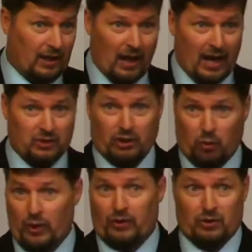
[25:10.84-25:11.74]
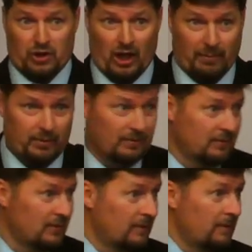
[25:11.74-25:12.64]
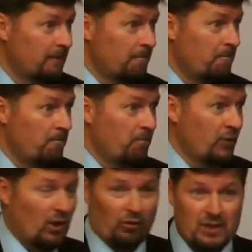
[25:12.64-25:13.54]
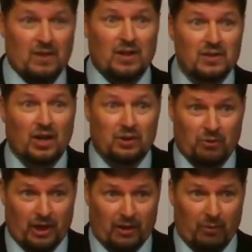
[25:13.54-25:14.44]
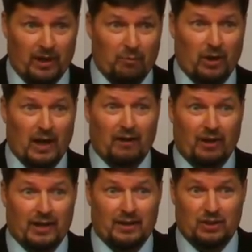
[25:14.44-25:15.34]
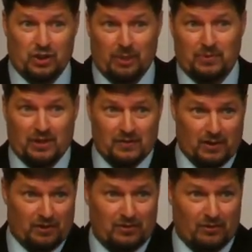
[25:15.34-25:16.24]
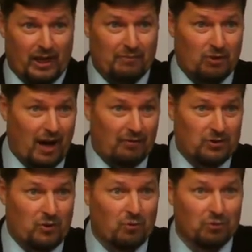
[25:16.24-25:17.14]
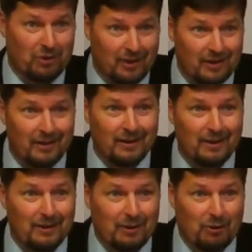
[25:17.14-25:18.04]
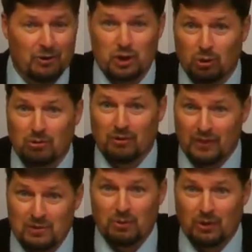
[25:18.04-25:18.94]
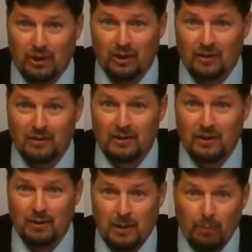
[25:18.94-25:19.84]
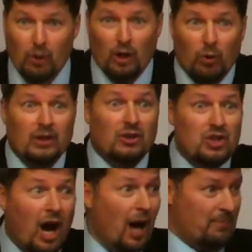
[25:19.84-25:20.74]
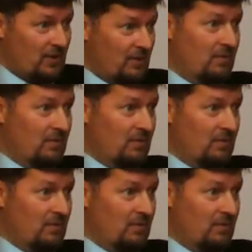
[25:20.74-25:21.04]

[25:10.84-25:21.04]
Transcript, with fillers: actually quit their job. You know, at least in this country anyway. We're not like the Egyptians that are slave drivers over the, you know, the children of Israel here. People can quit their jobs.